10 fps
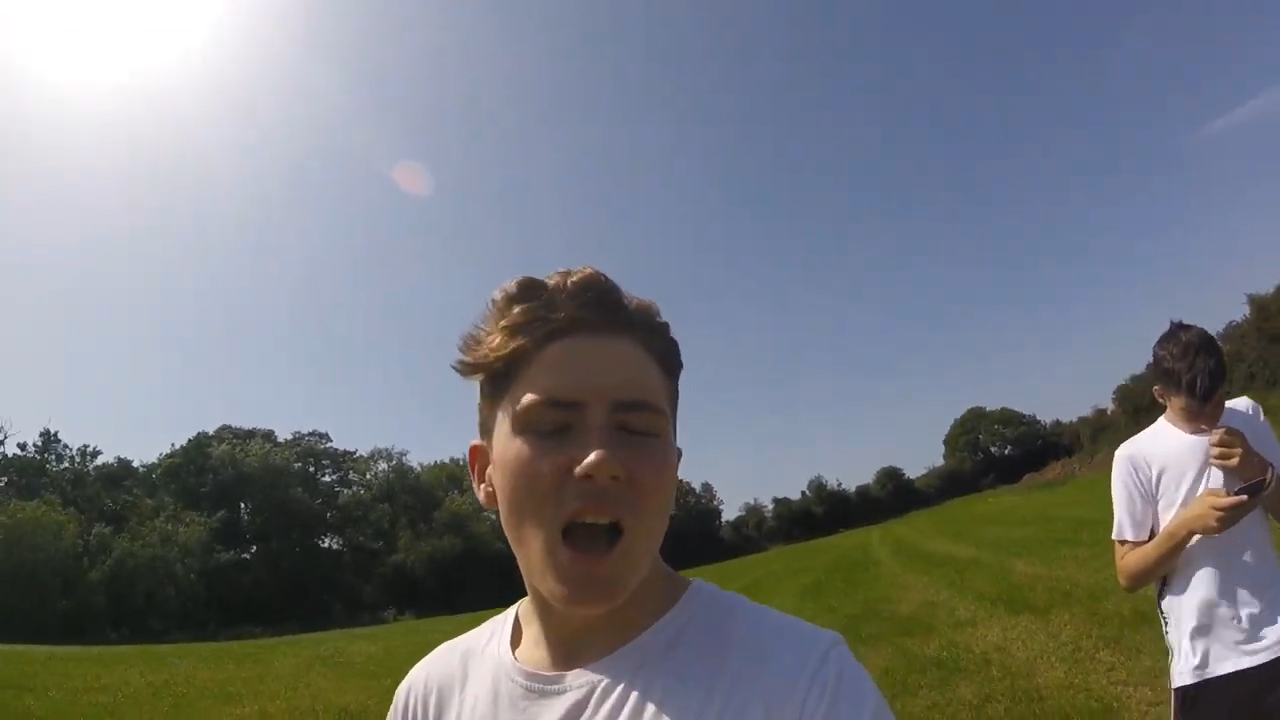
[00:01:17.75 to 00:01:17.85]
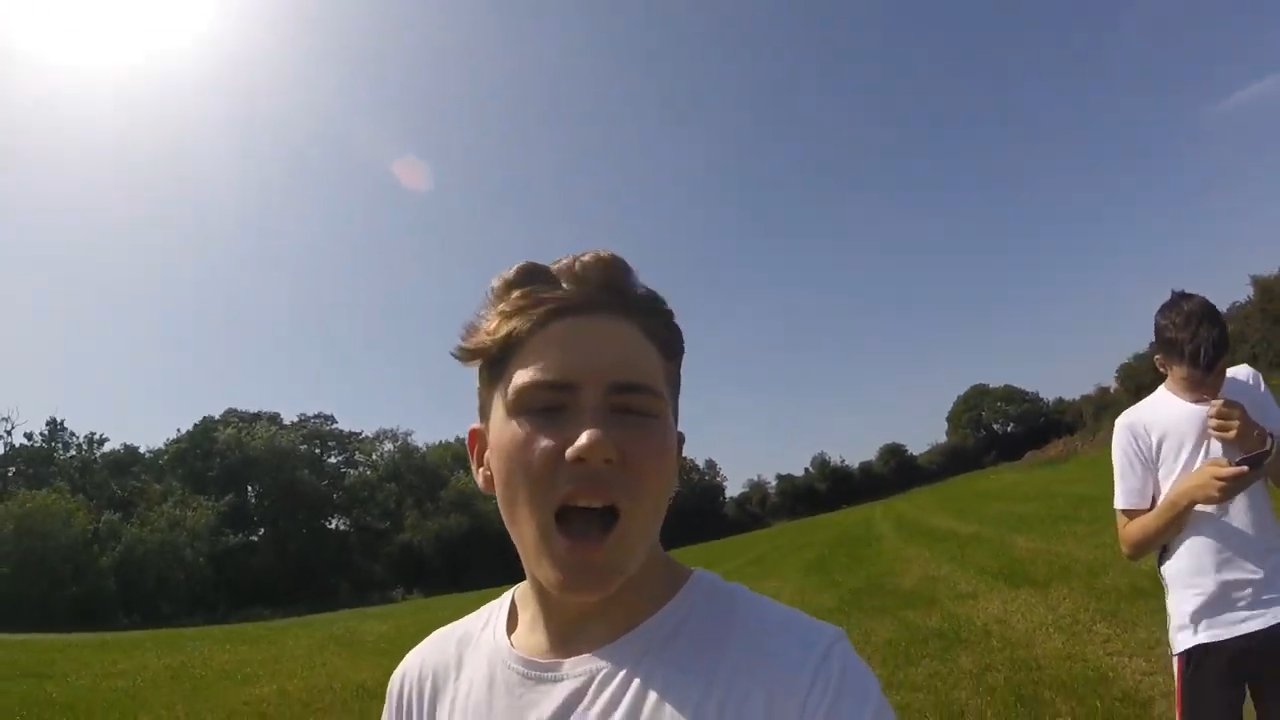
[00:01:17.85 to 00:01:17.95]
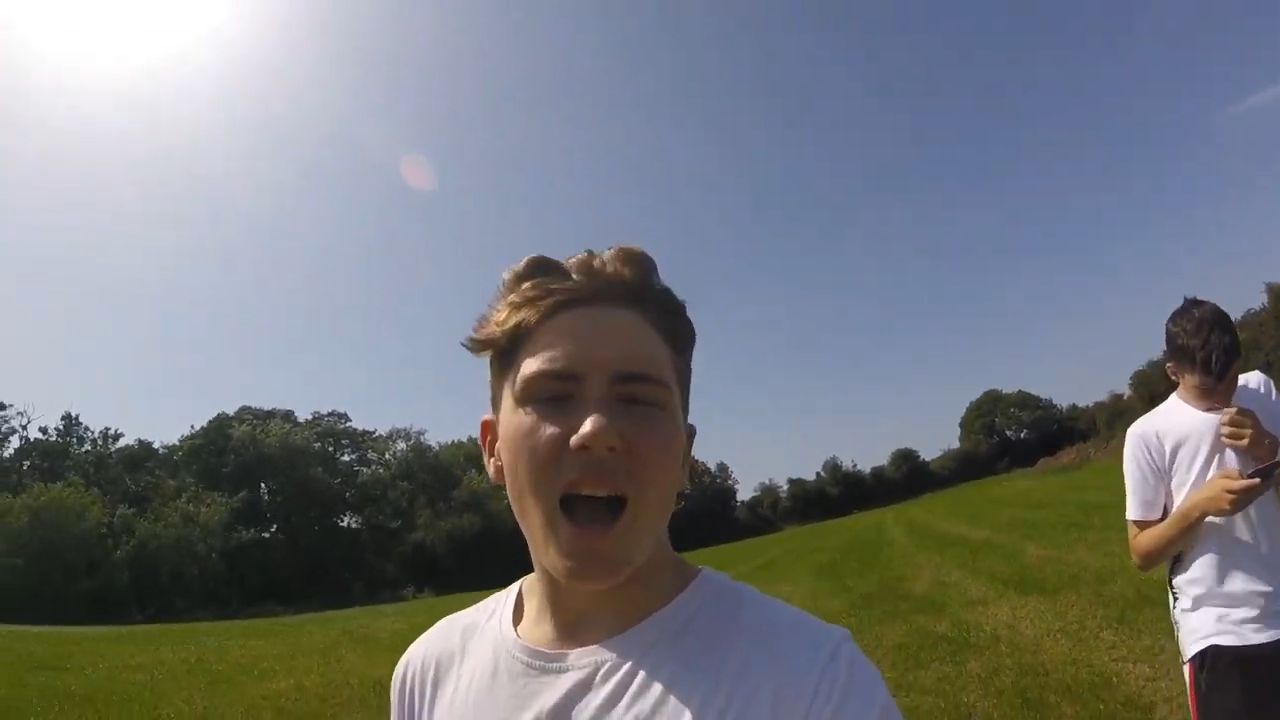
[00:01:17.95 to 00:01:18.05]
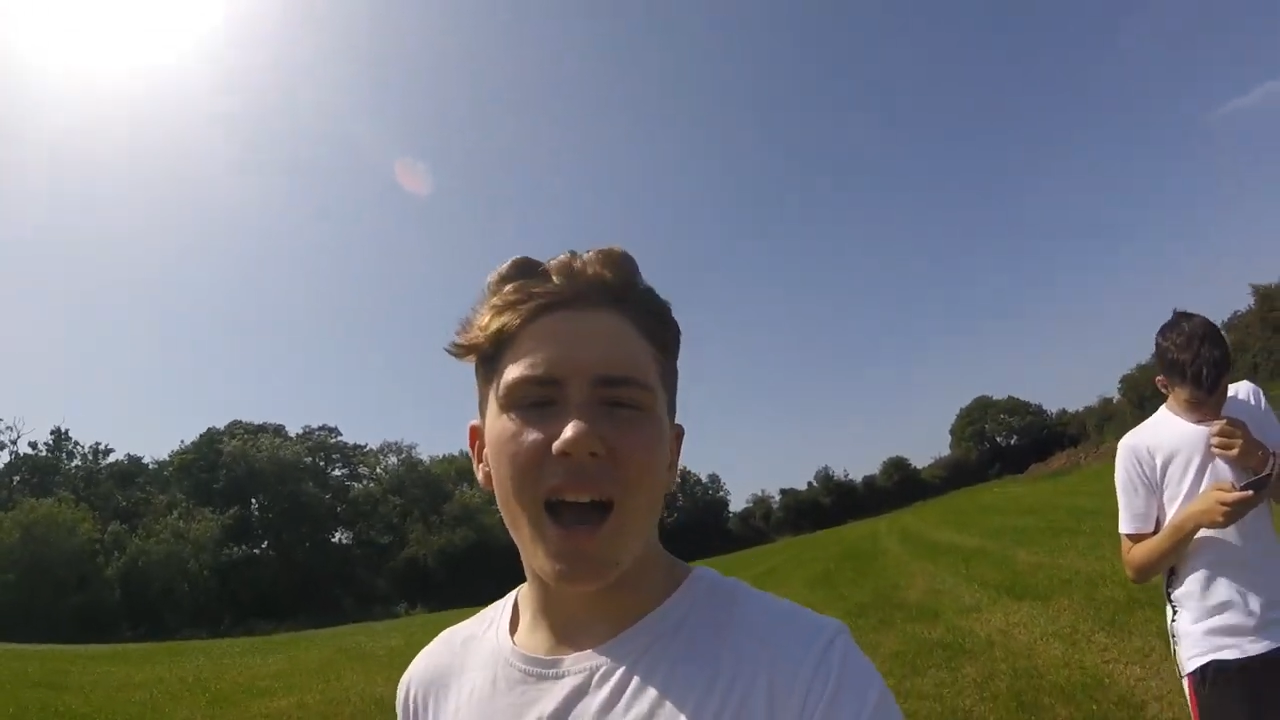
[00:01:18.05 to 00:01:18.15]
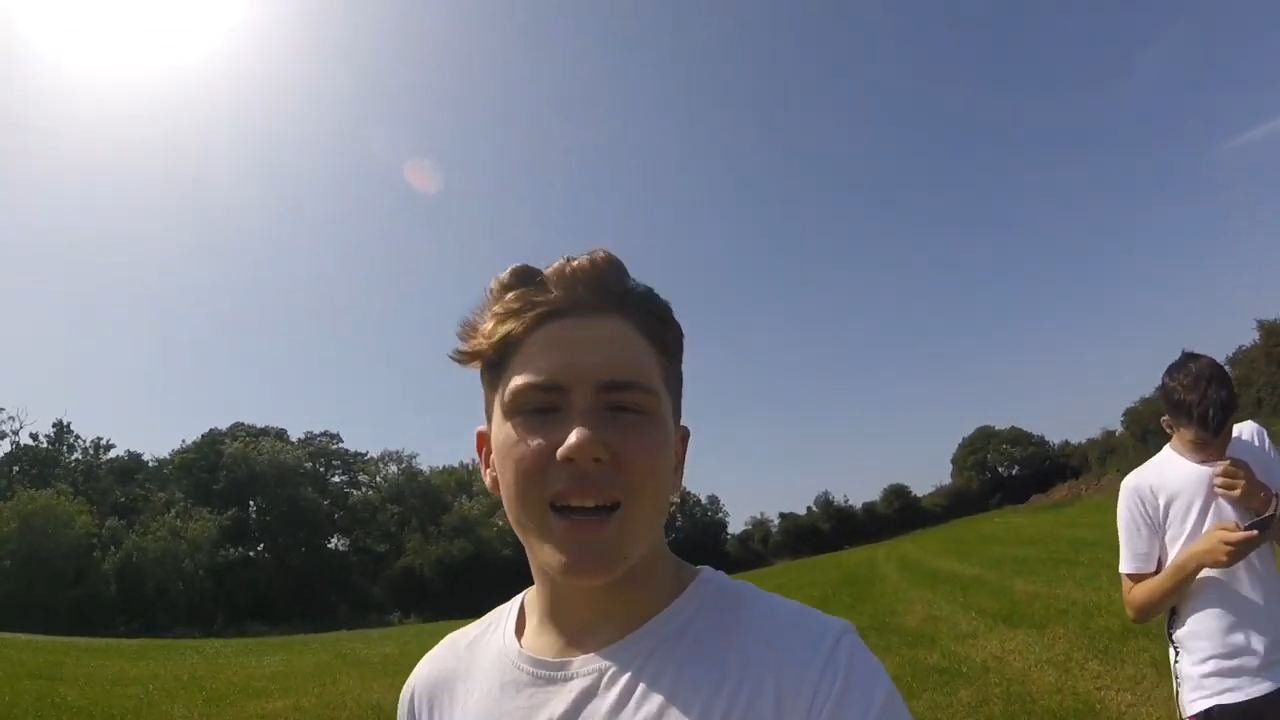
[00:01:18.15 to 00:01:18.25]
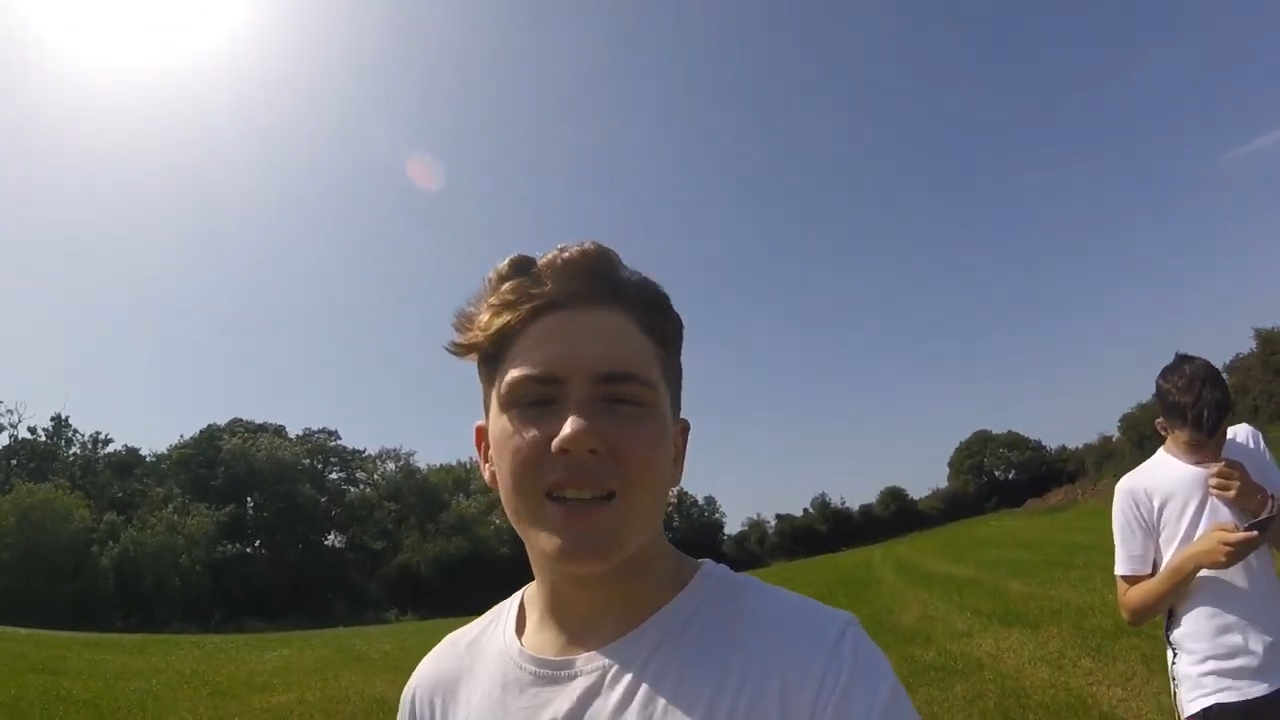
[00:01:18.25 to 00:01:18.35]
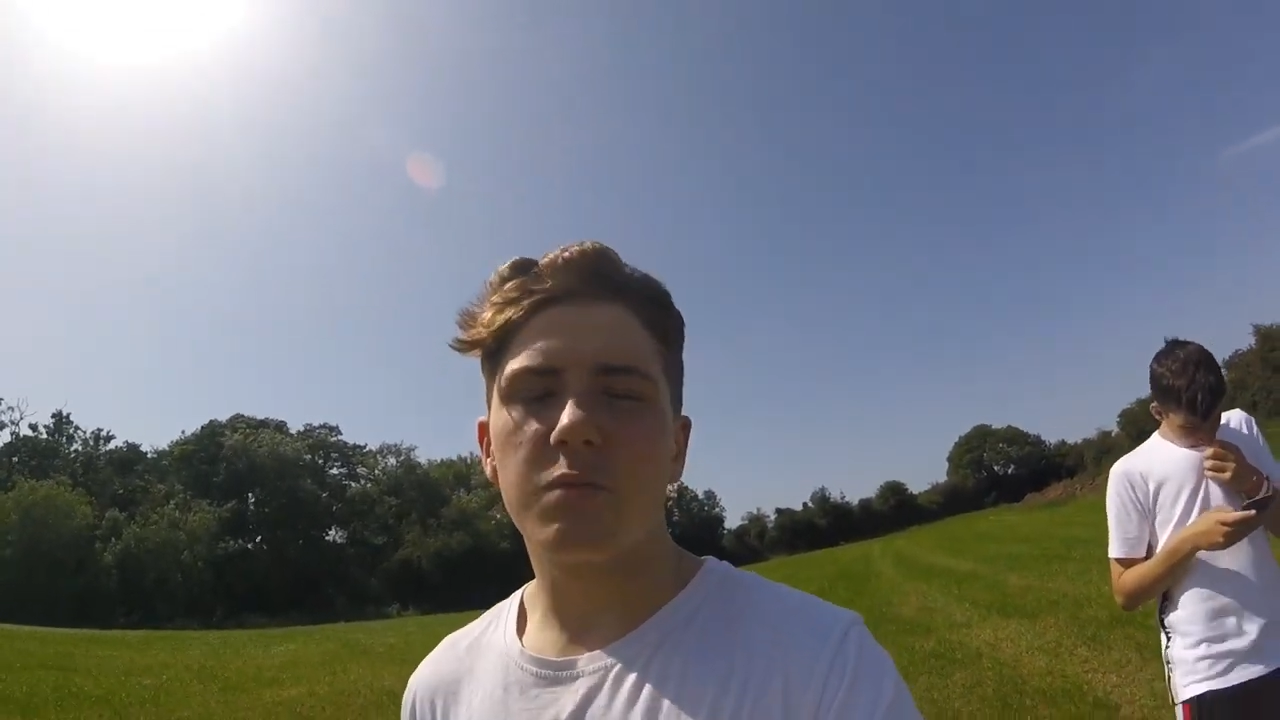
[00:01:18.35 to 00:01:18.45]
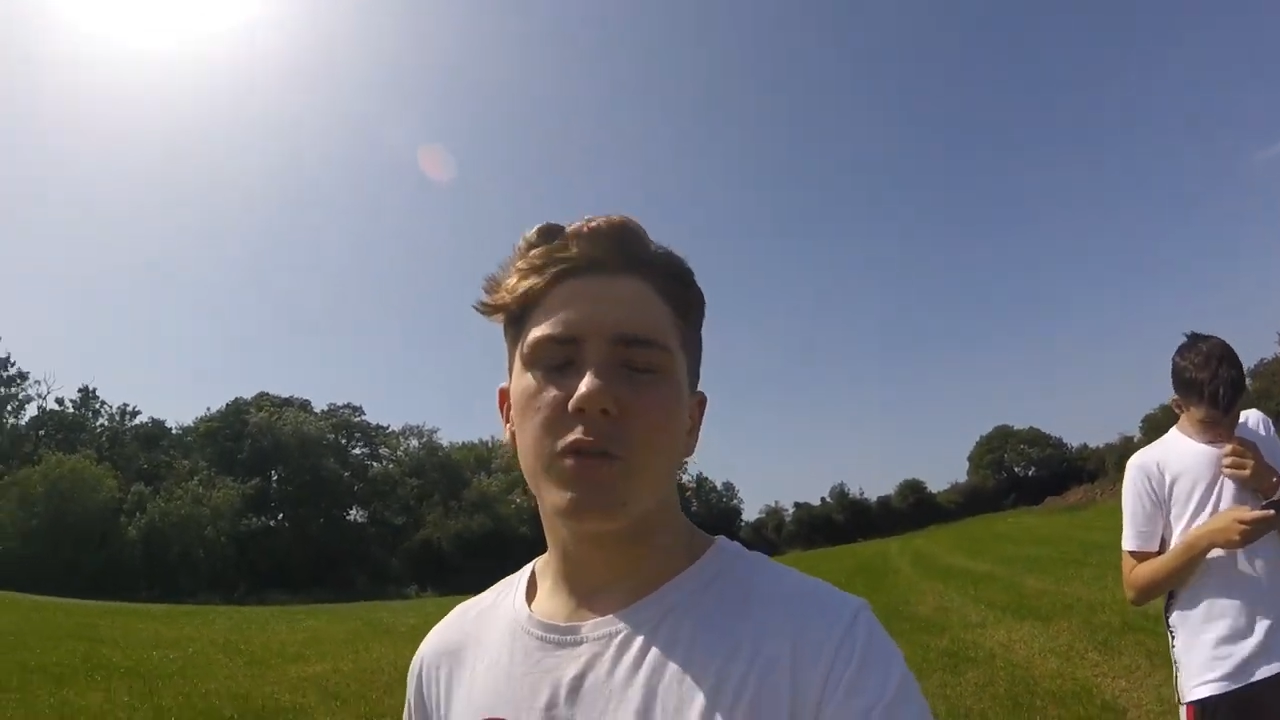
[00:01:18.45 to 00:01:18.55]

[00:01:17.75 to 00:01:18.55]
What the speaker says: and